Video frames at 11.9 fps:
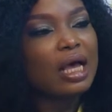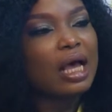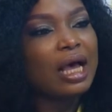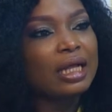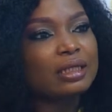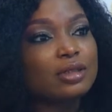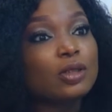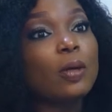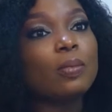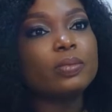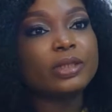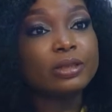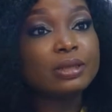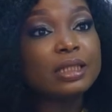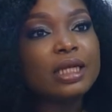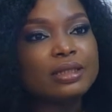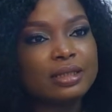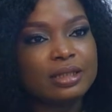and some till
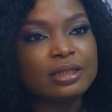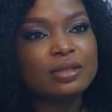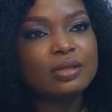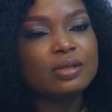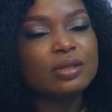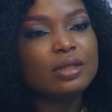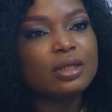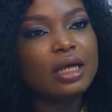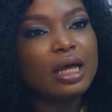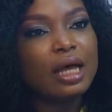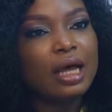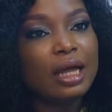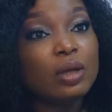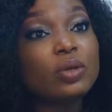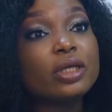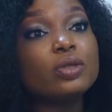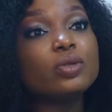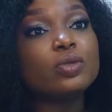date still are
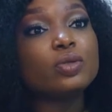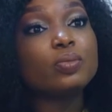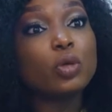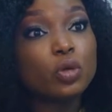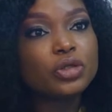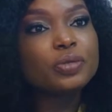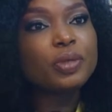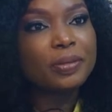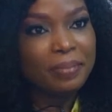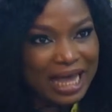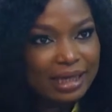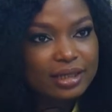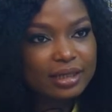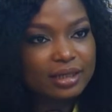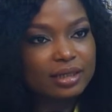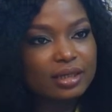looking to poach me back